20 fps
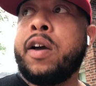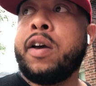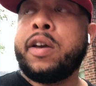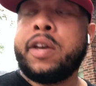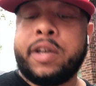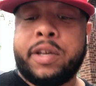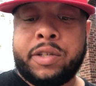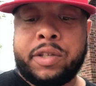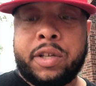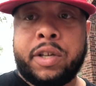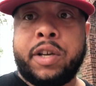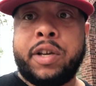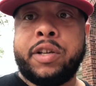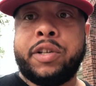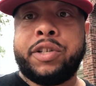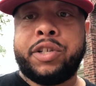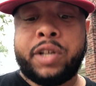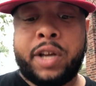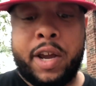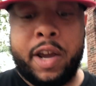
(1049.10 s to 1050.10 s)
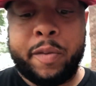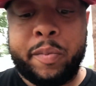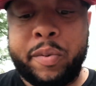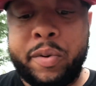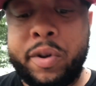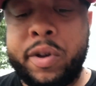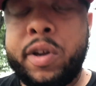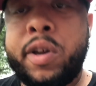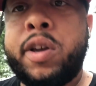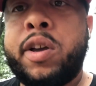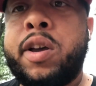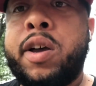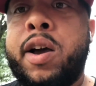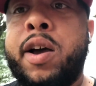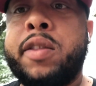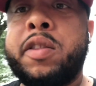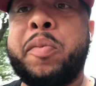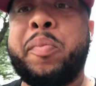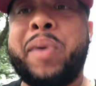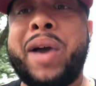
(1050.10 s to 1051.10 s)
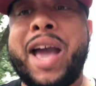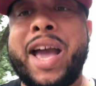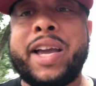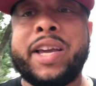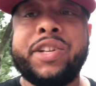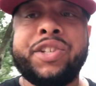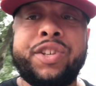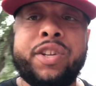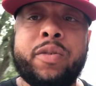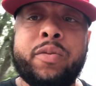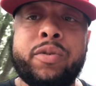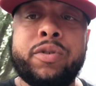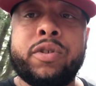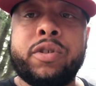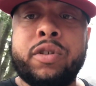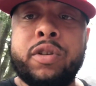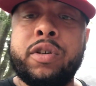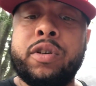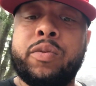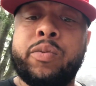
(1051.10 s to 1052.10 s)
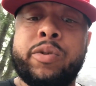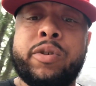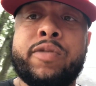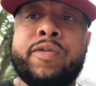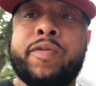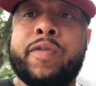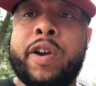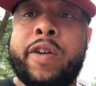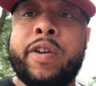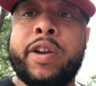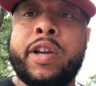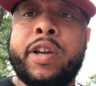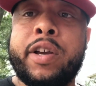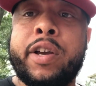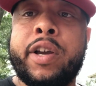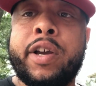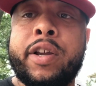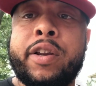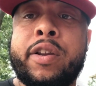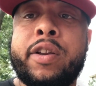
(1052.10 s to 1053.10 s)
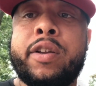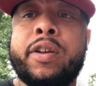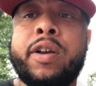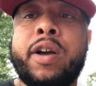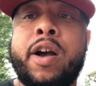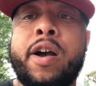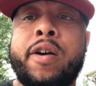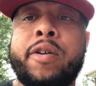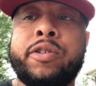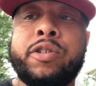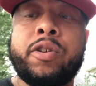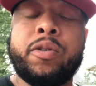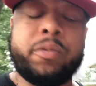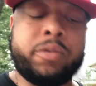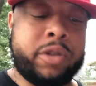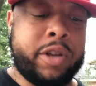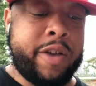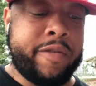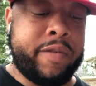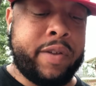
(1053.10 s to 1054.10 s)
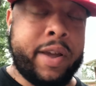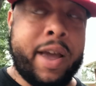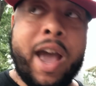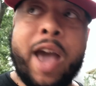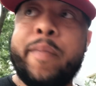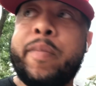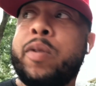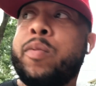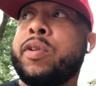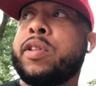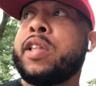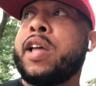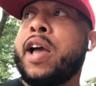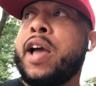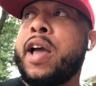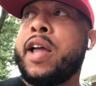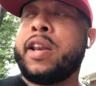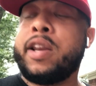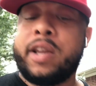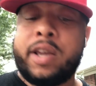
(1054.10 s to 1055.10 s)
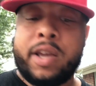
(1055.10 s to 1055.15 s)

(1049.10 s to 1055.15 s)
is in good shape. The packaging was very good, so definitely happy with that.